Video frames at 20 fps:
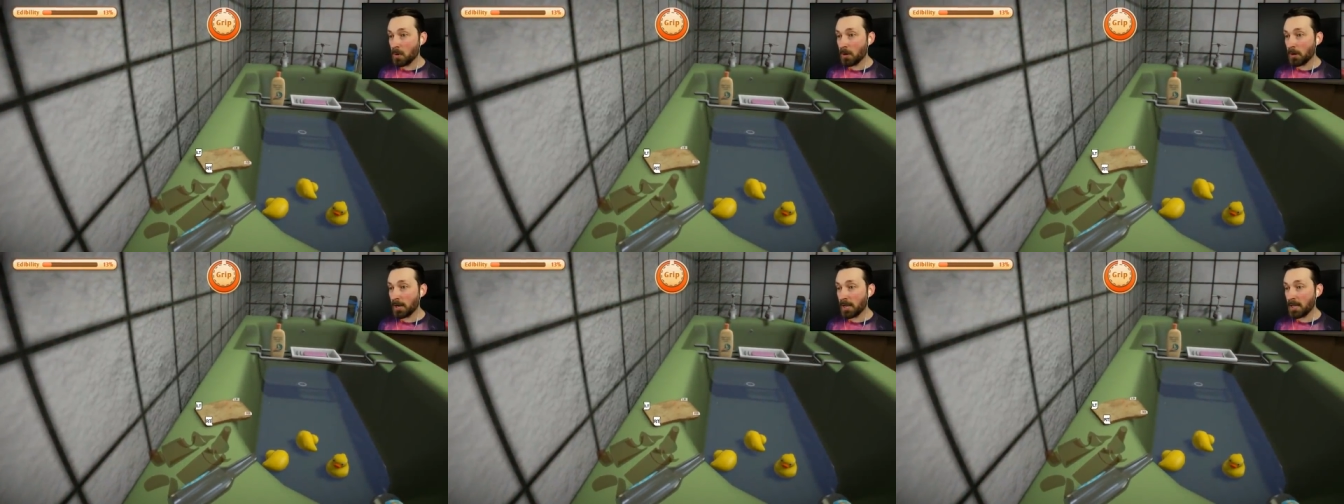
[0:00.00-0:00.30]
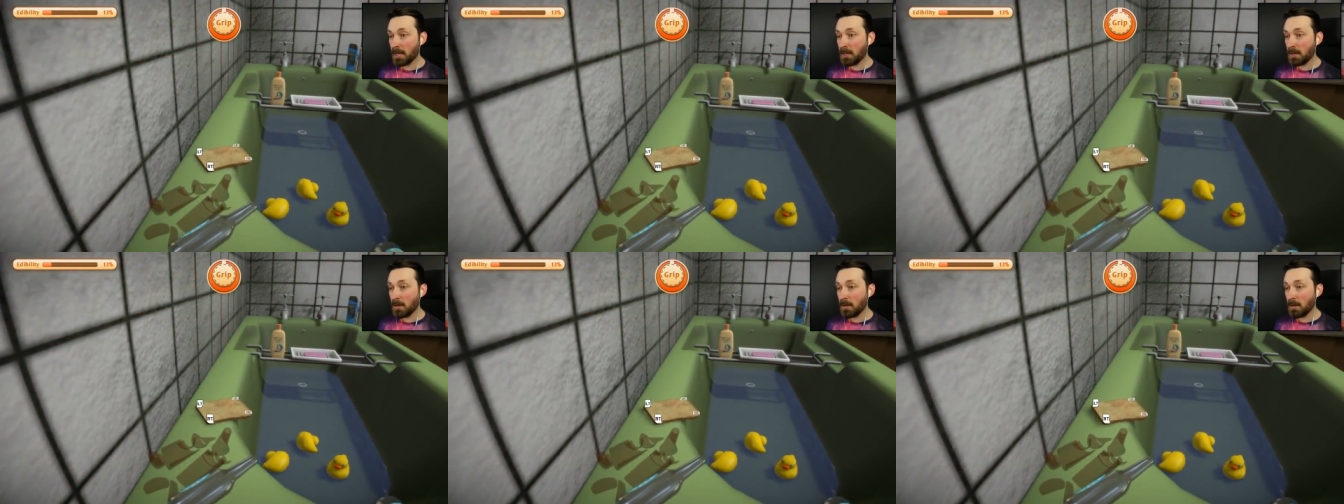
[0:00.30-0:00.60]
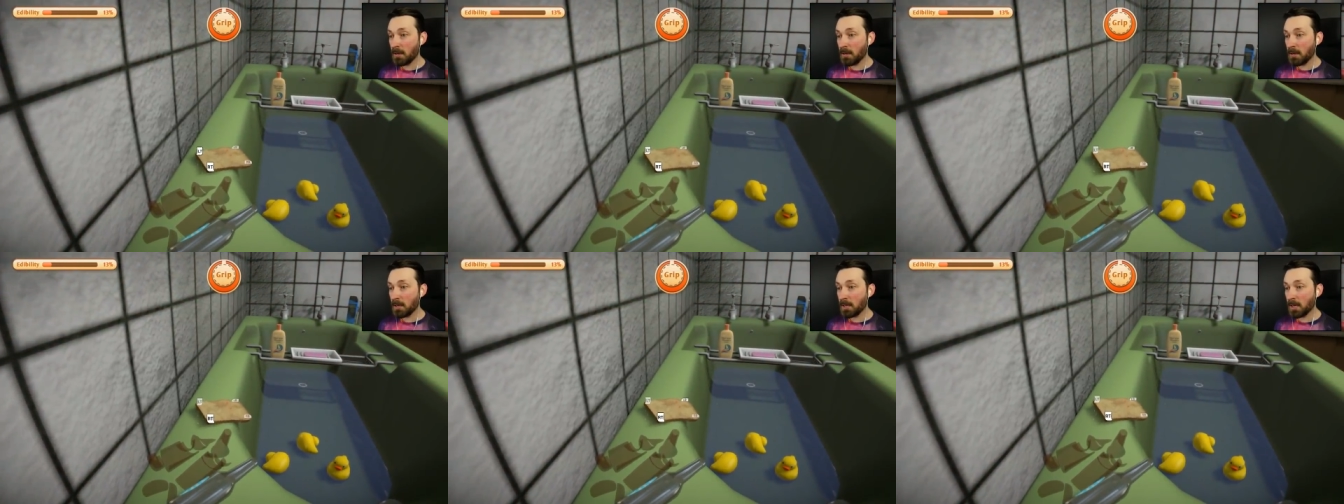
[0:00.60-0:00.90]
Okay,
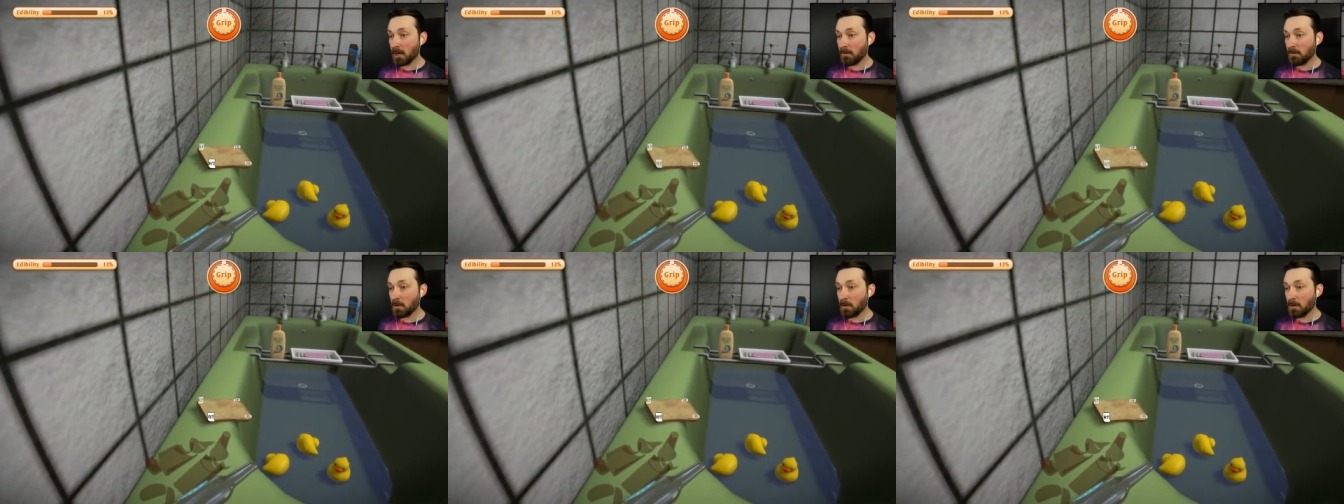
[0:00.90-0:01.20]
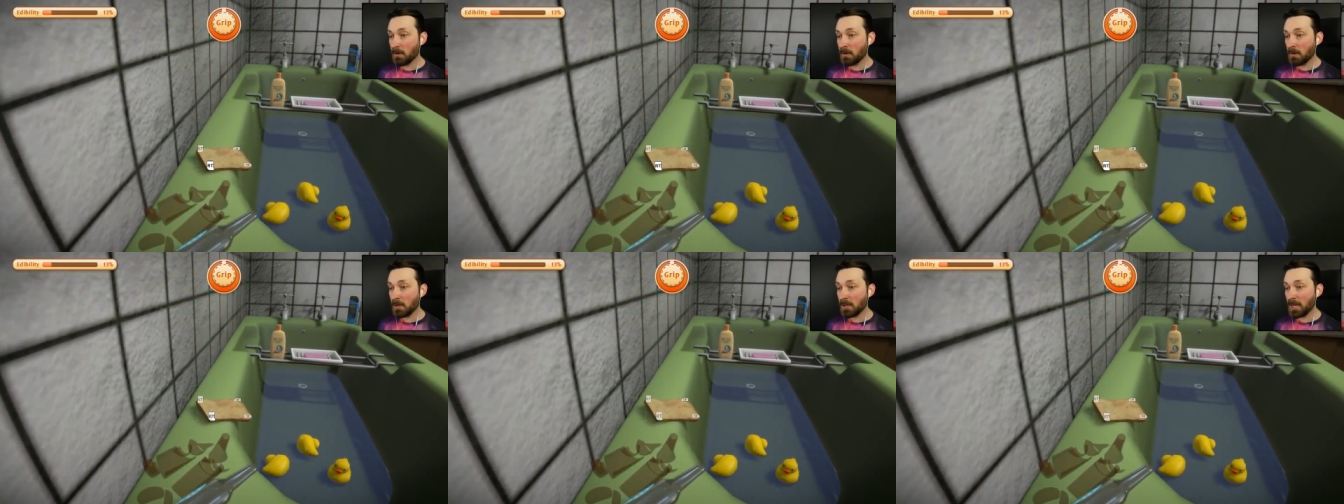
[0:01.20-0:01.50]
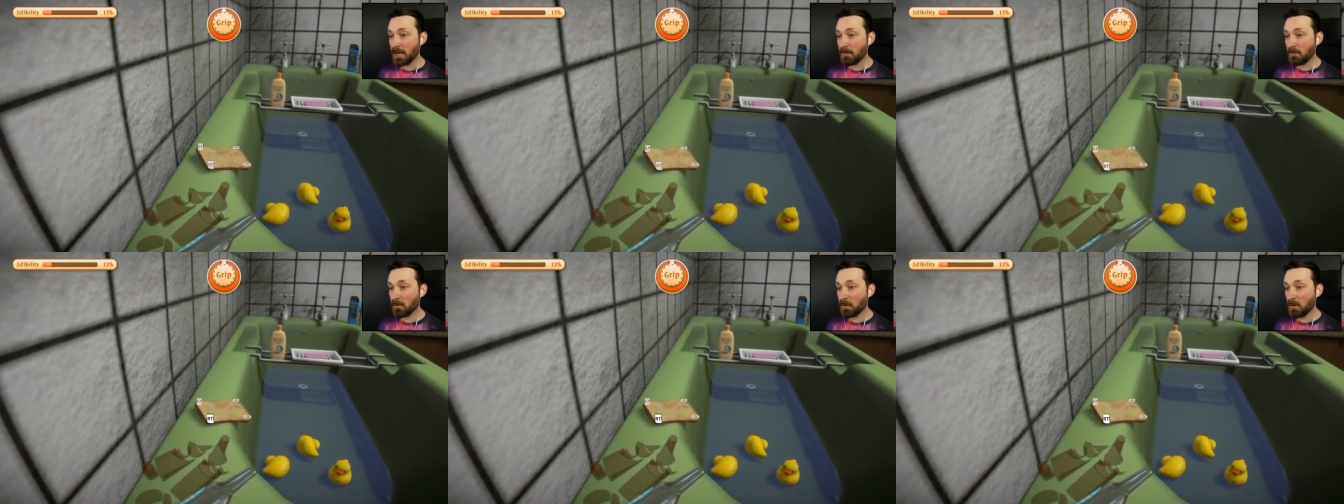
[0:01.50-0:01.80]
careful,
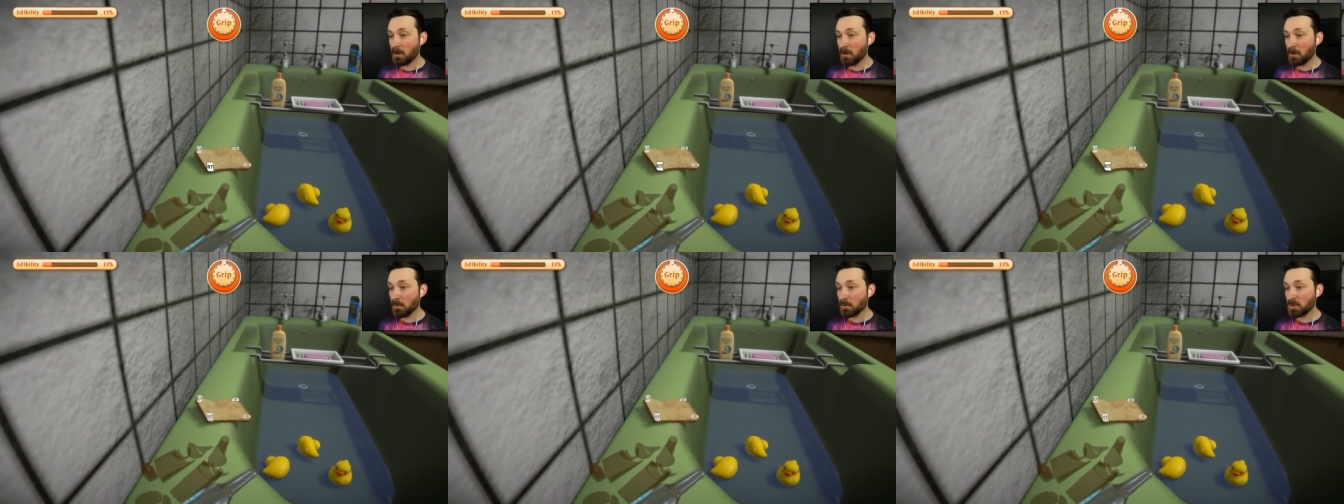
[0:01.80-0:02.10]
careful.